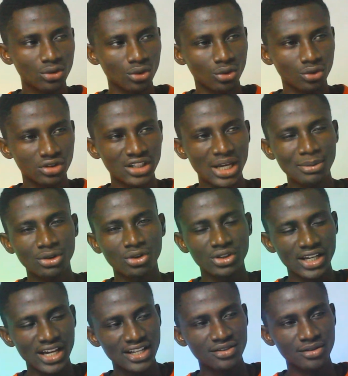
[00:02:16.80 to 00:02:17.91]
to Snapdragon
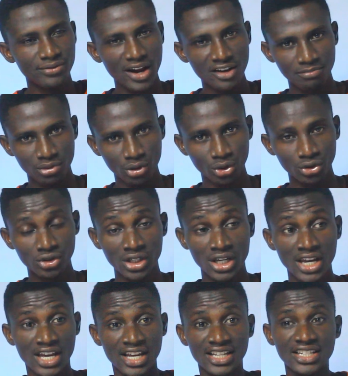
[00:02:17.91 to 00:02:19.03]
eight sixty-five Plus,
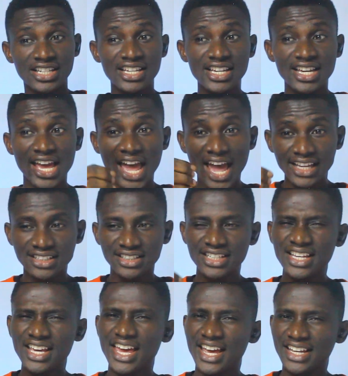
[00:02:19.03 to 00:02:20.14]
the S
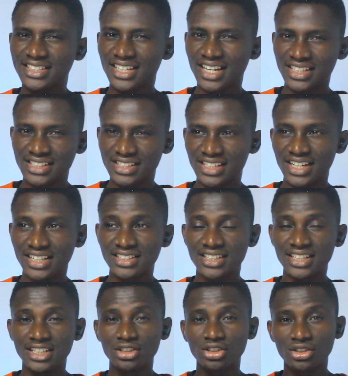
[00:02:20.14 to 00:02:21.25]
D eight
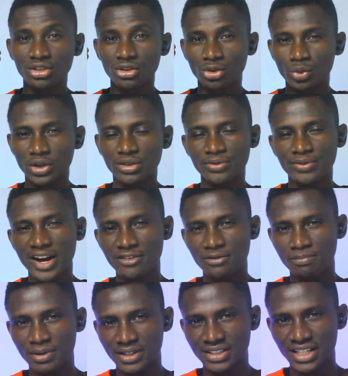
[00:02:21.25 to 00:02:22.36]
eighty-eight is twenty-five
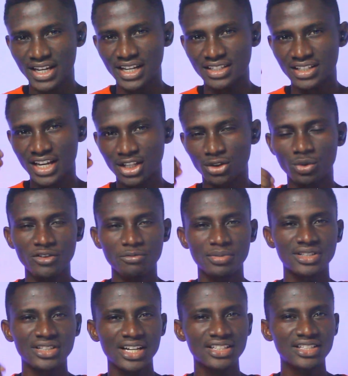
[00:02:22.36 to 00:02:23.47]
percent and twenty
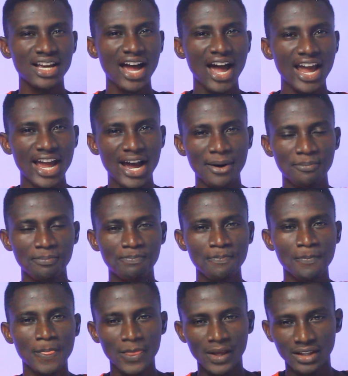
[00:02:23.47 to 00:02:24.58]
percent higher
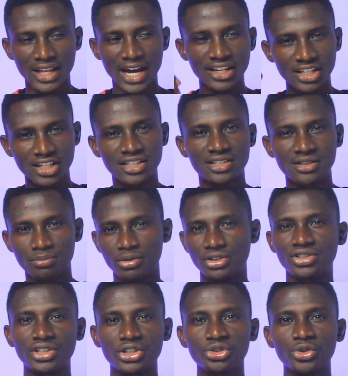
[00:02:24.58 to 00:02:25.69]
than its
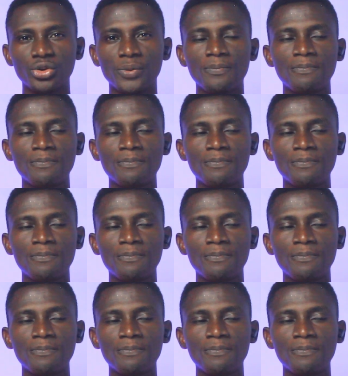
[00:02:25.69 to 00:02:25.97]
predecessor.